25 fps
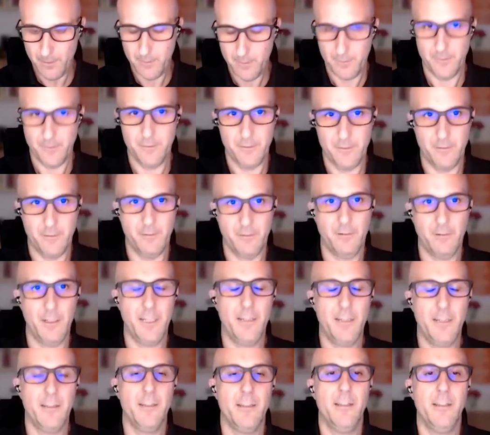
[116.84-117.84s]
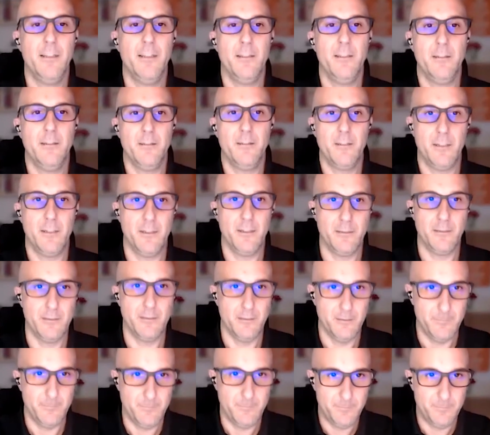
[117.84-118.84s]
Thirdly, and
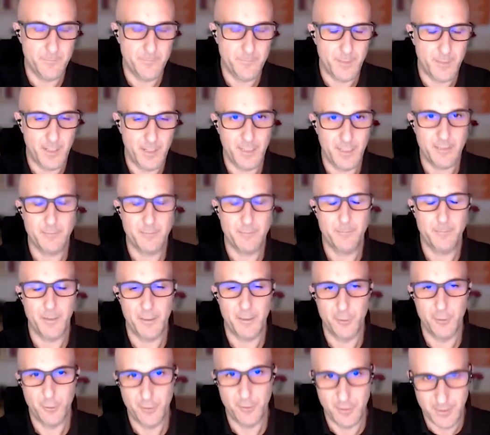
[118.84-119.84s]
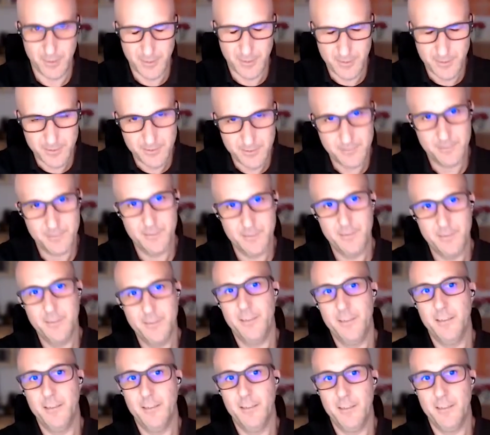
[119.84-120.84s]
the last but not least,
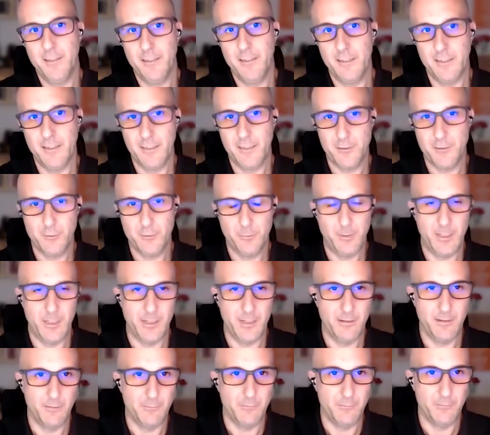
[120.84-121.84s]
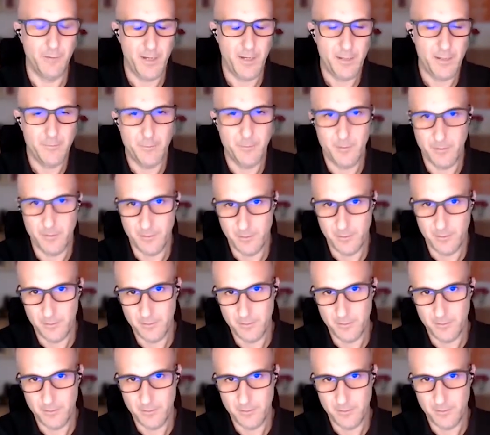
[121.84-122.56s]
it has to be viable.